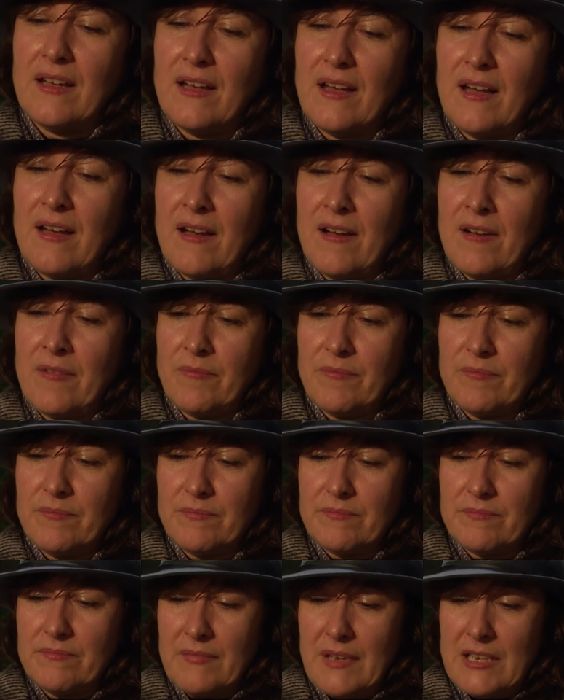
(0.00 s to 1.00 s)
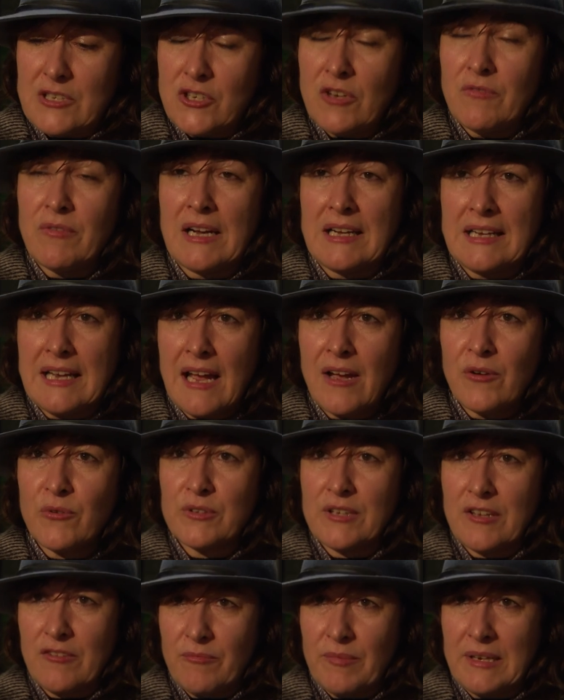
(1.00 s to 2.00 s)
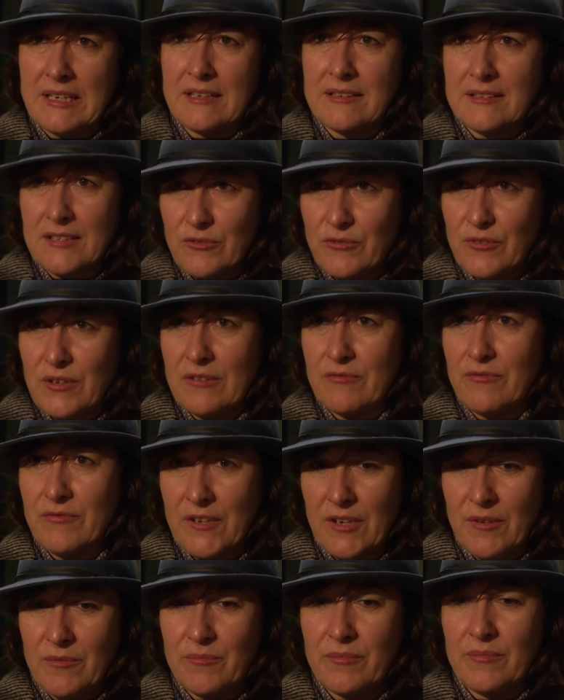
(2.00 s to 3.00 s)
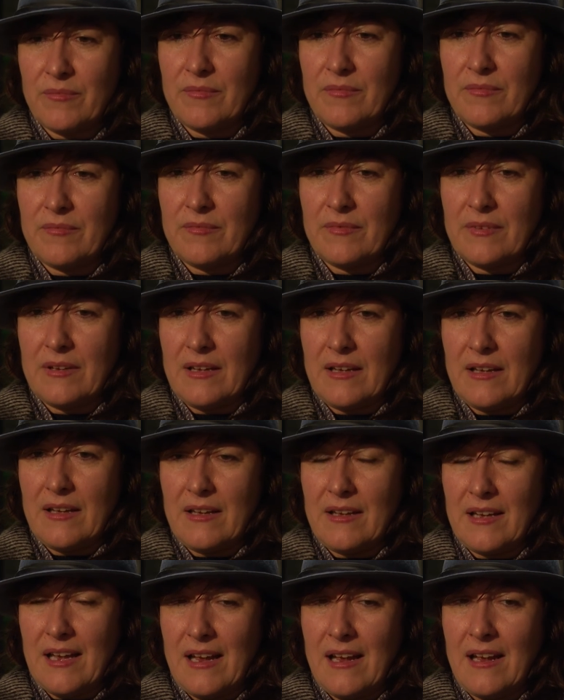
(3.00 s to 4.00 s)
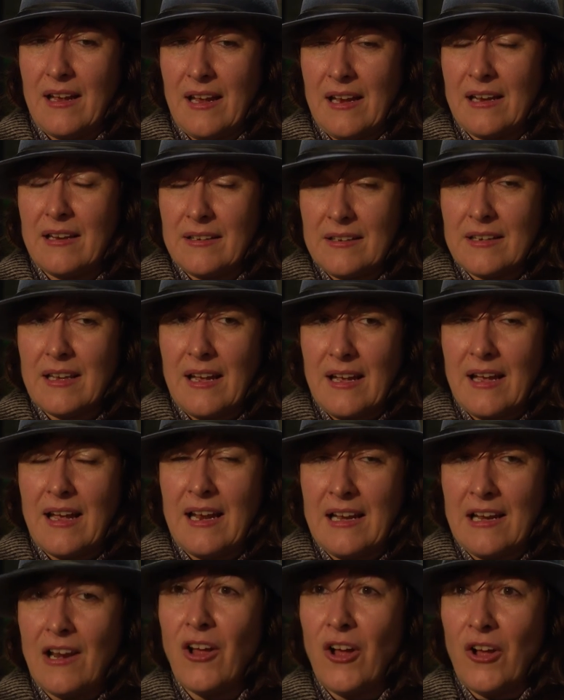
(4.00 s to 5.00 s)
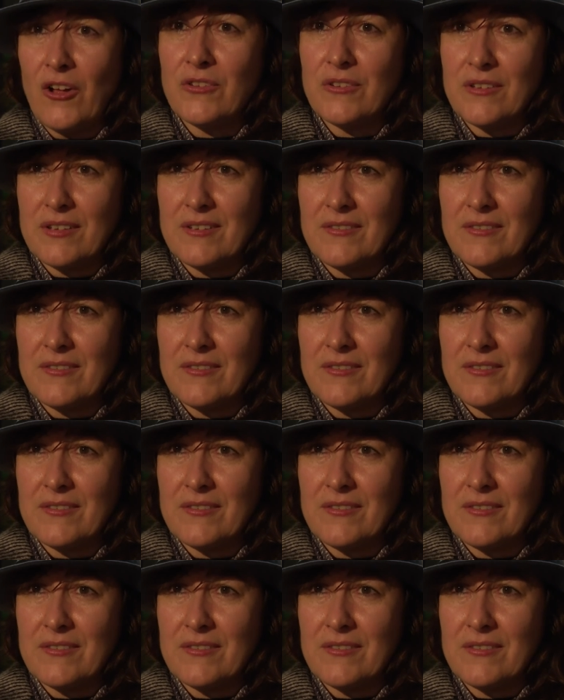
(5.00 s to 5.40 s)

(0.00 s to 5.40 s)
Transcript: Uh, Chevalier would have been a different film a, a lot